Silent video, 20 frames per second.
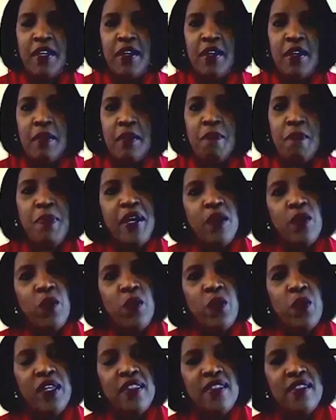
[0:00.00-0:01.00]
But
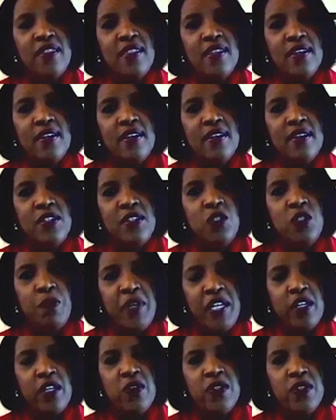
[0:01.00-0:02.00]
with the
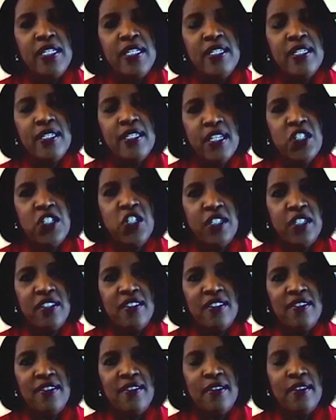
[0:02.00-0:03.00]
speakers in
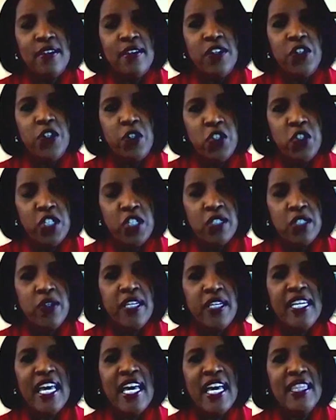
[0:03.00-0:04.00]
digital, you're just
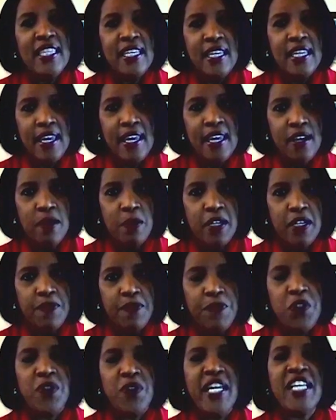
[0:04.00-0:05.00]
looking at the camera.
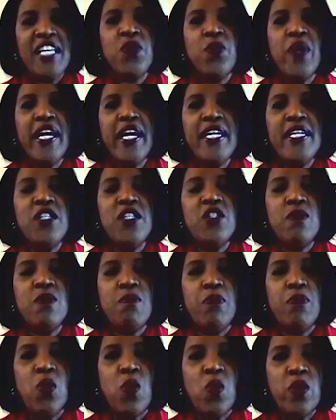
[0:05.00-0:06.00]
So that's why it's
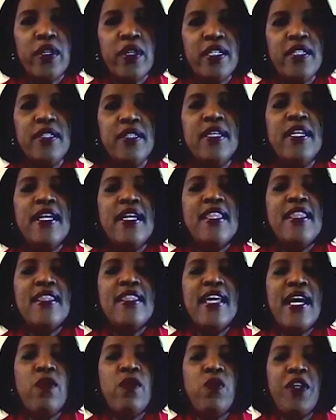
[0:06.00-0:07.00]
important
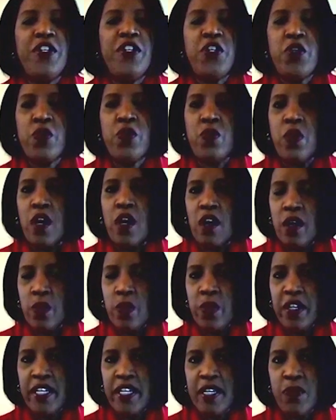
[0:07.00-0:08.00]
that when you are
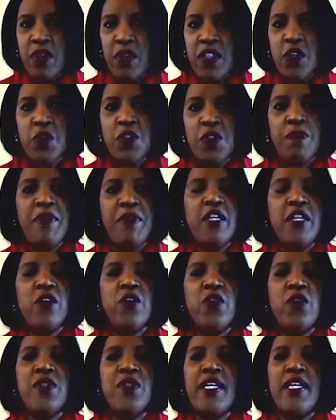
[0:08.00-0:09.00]
working with your
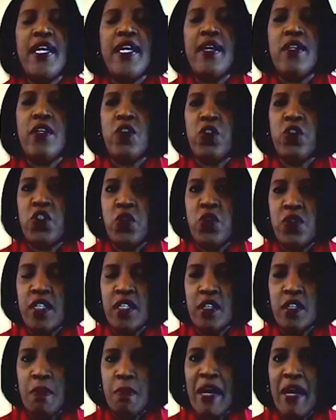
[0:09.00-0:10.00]
speakers and you're choosing
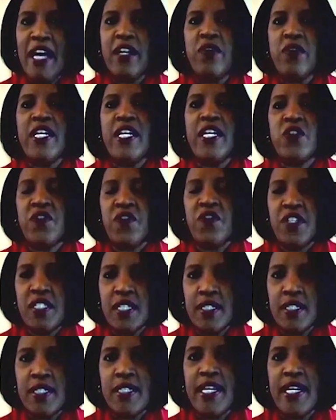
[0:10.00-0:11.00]
your moderators,
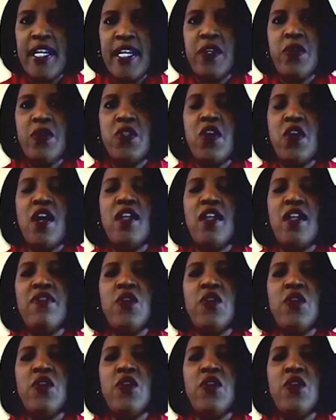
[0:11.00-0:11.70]
facilitators, all of those